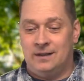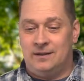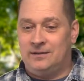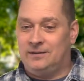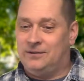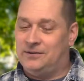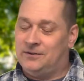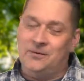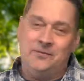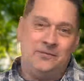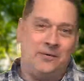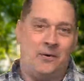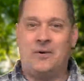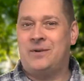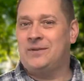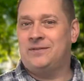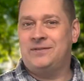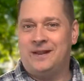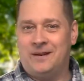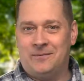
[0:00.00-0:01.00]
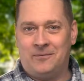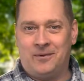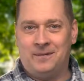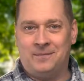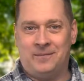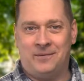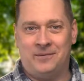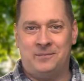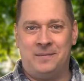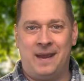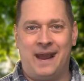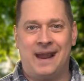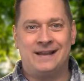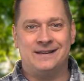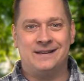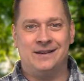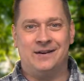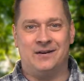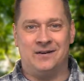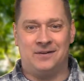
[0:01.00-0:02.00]
too focused on what was back
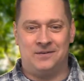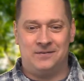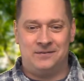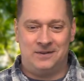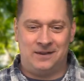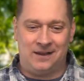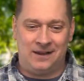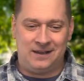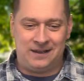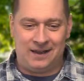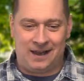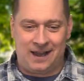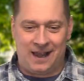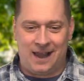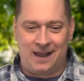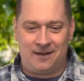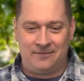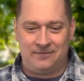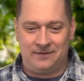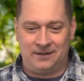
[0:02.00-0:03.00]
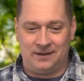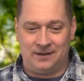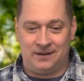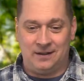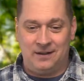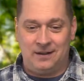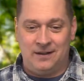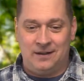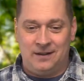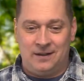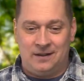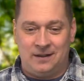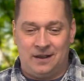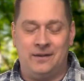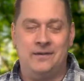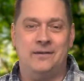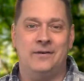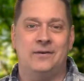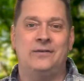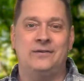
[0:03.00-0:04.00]
there. You, you have to
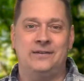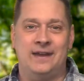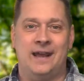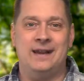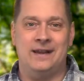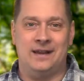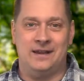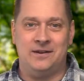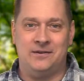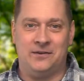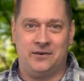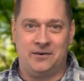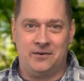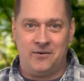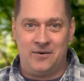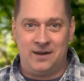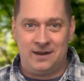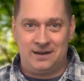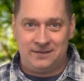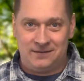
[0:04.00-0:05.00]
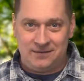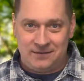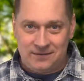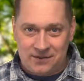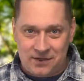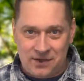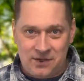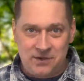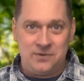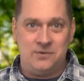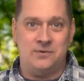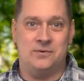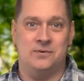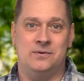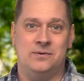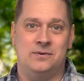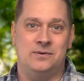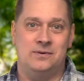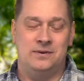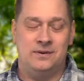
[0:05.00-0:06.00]
understand that you're going to
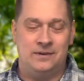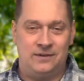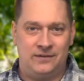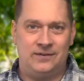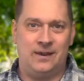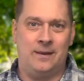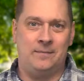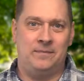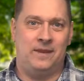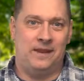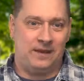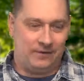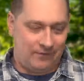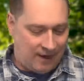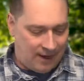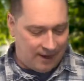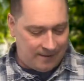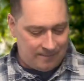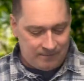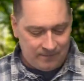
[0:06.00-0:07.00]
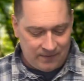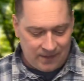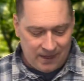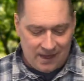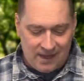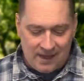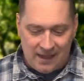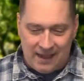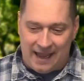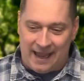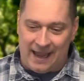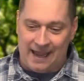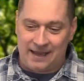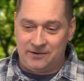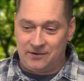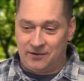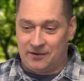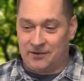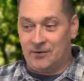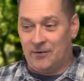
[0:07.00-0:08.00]
something, right? And
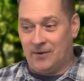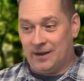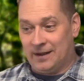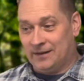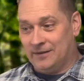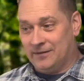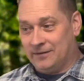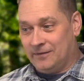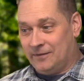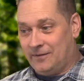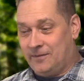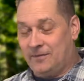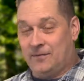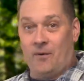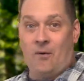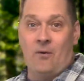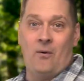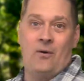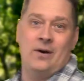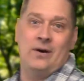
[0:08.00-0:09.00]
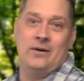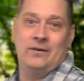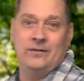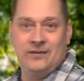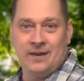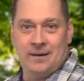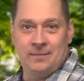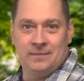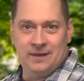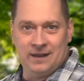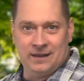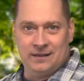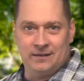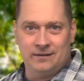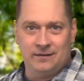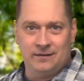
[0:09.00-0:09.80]
you're going for something.